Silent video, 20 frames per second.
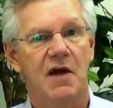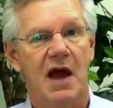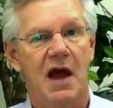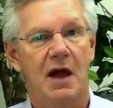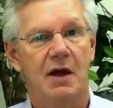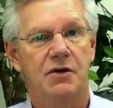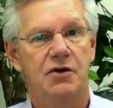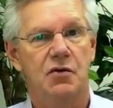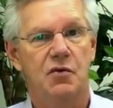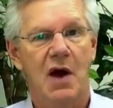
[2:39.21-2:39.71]

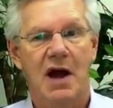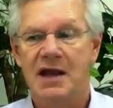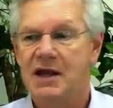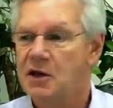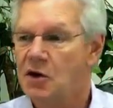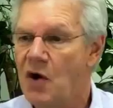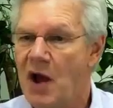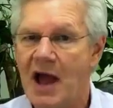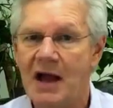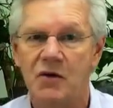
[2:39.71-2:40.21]
How do I
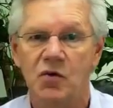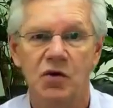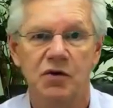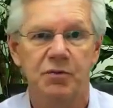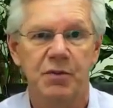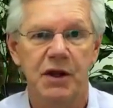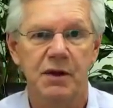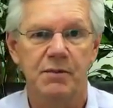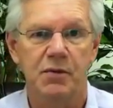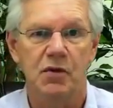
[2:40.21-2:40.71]
interact
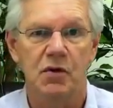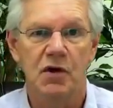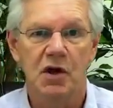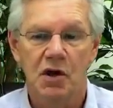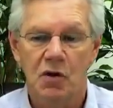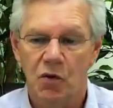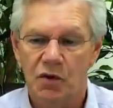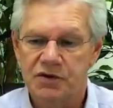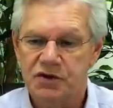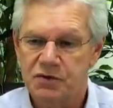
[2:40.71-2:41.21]
with people?
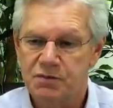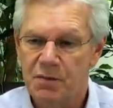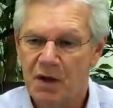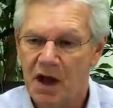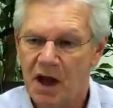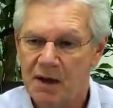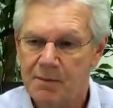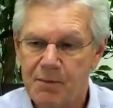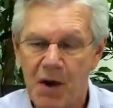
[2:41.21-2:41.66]
What's my